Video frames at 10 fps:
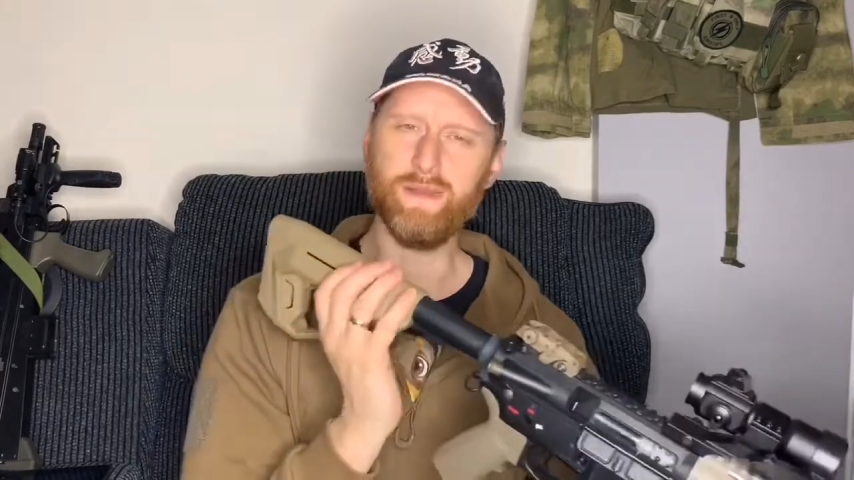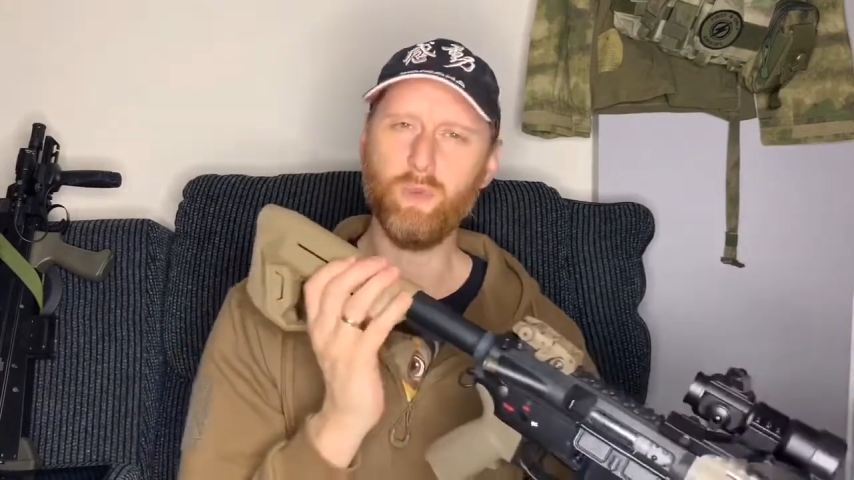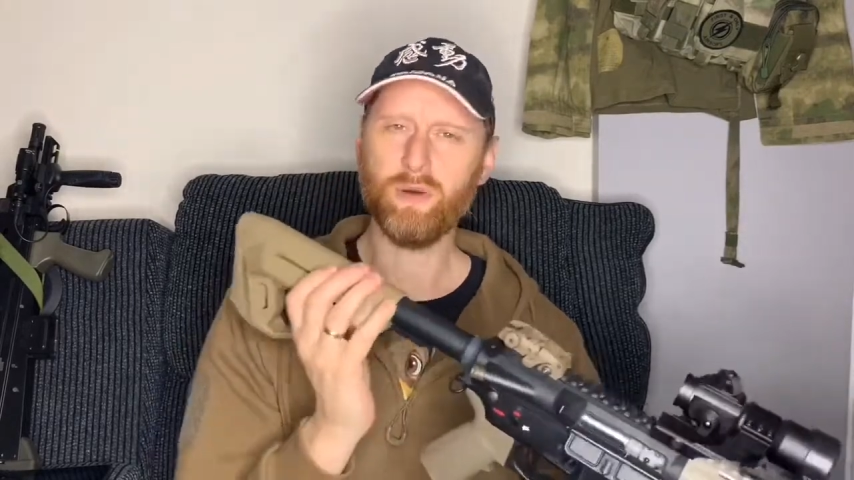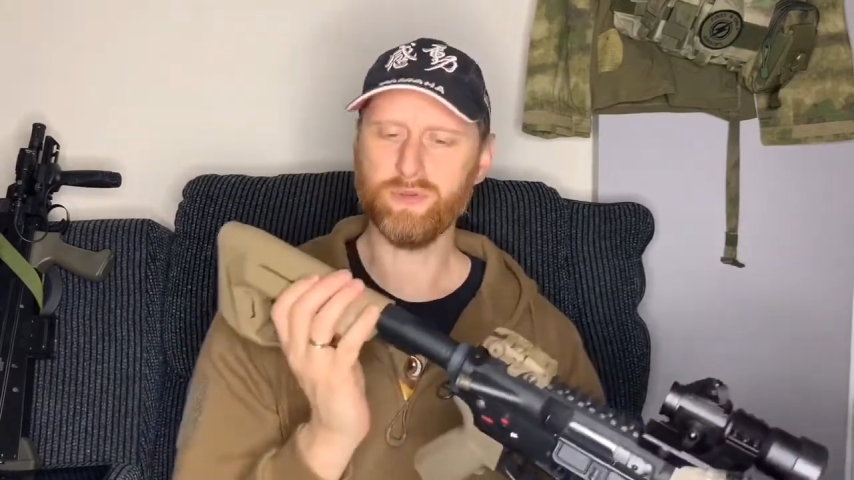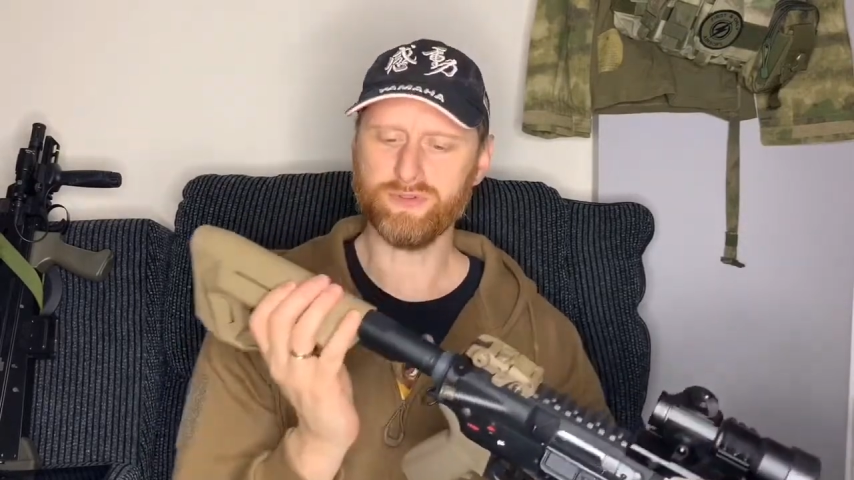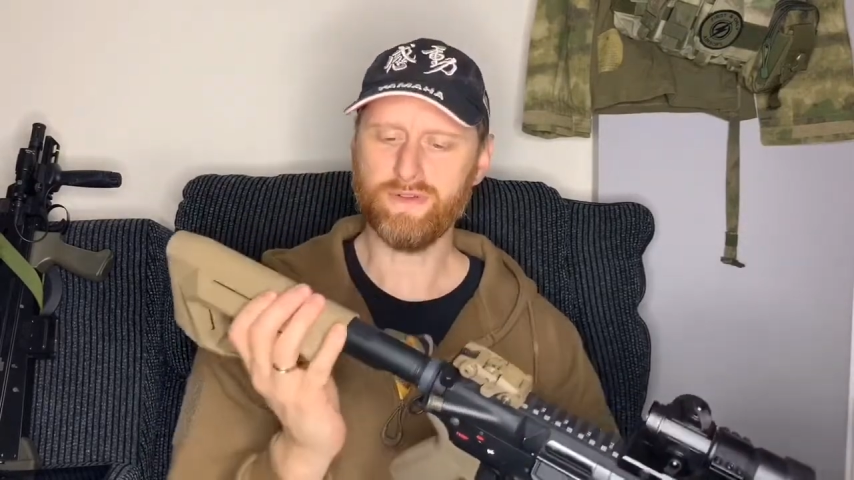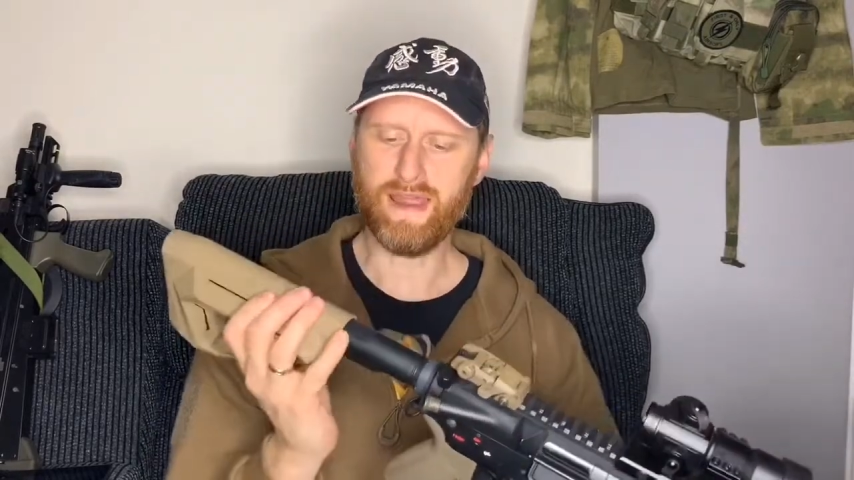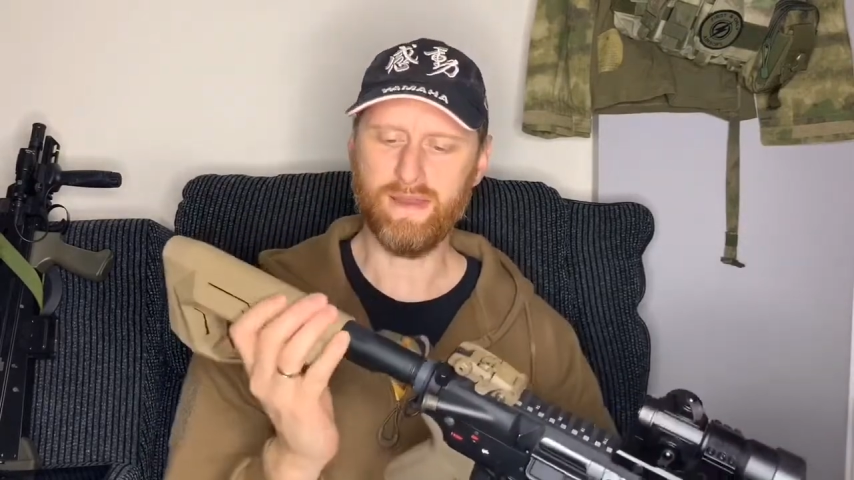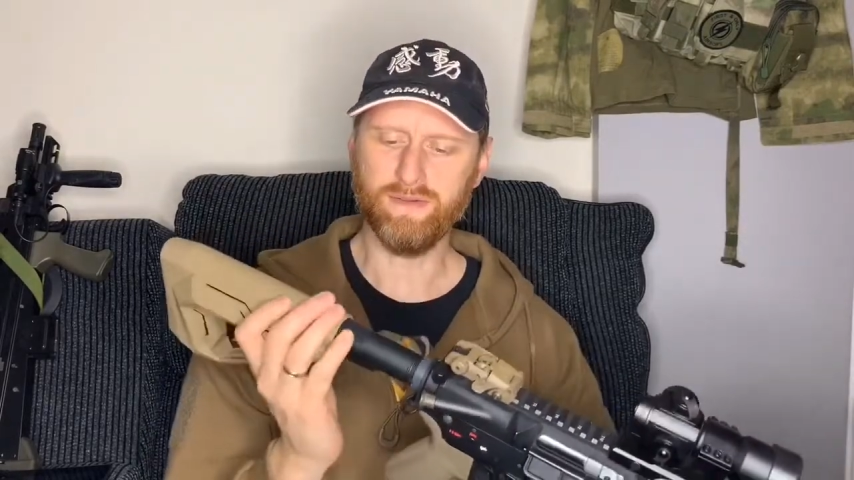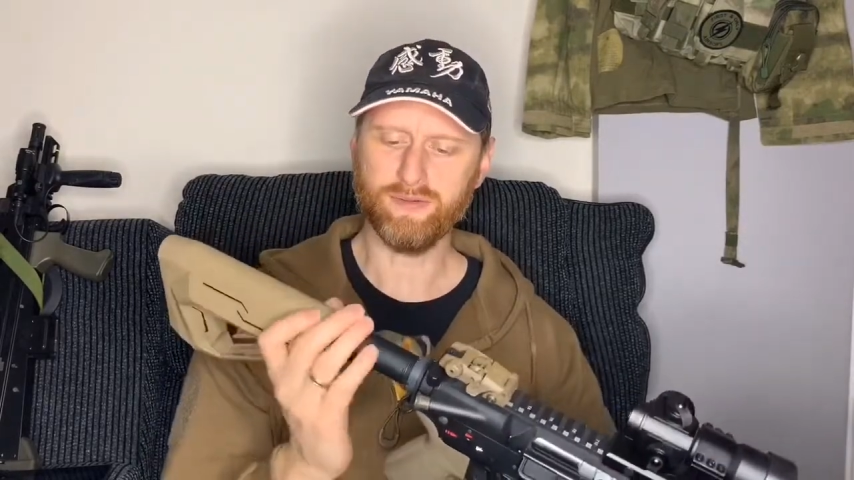it wobbles
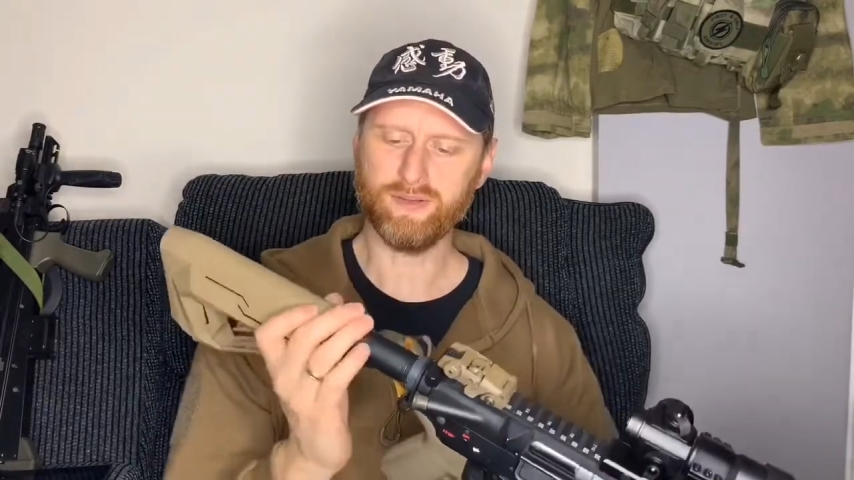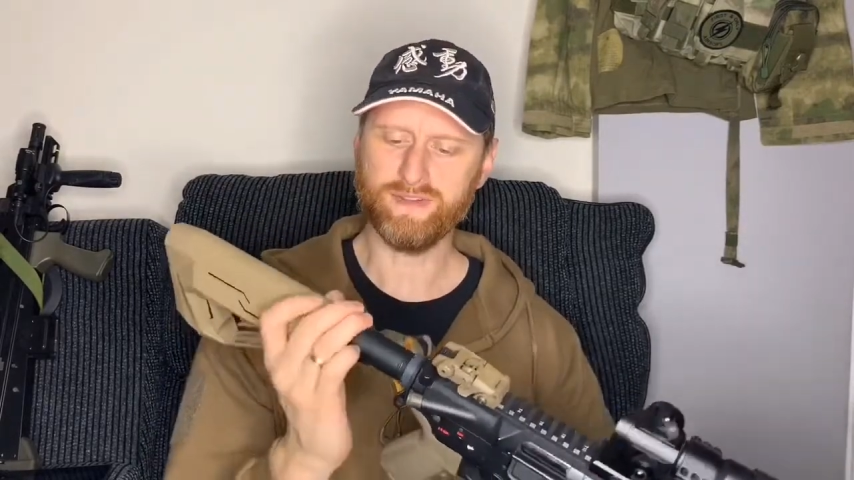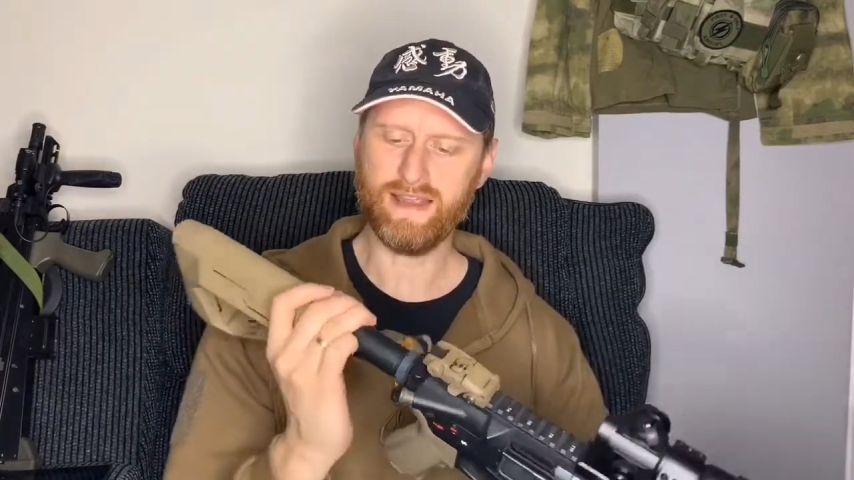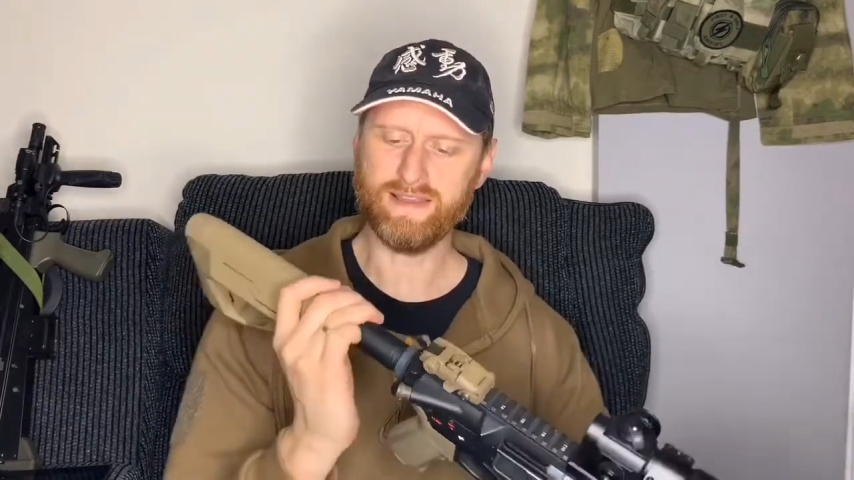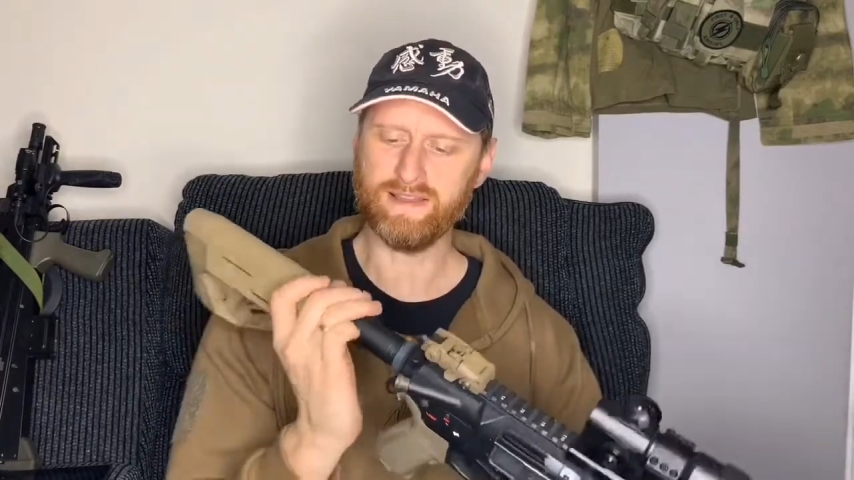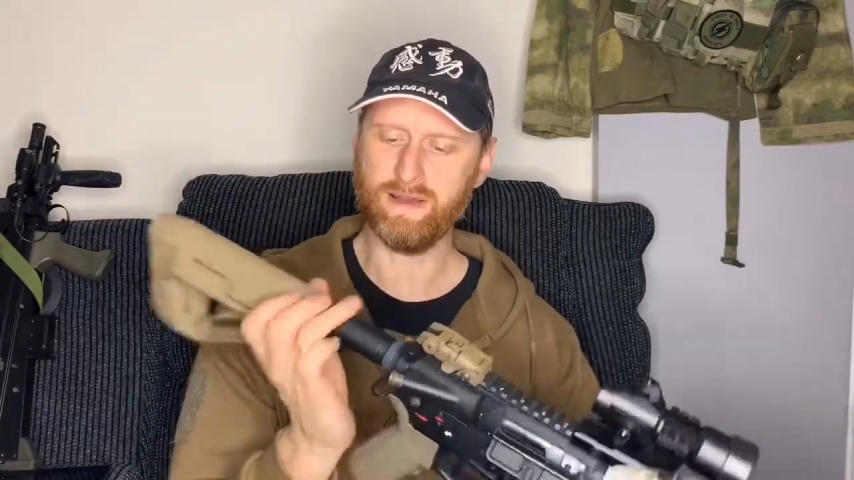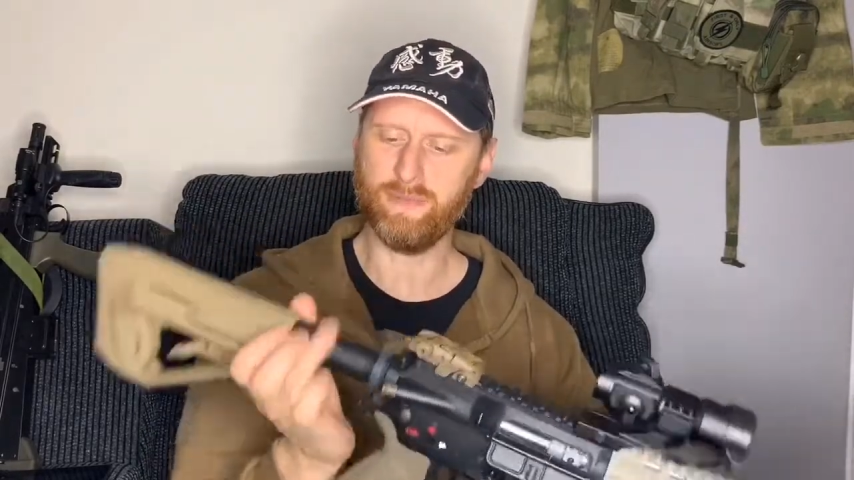around because that is a little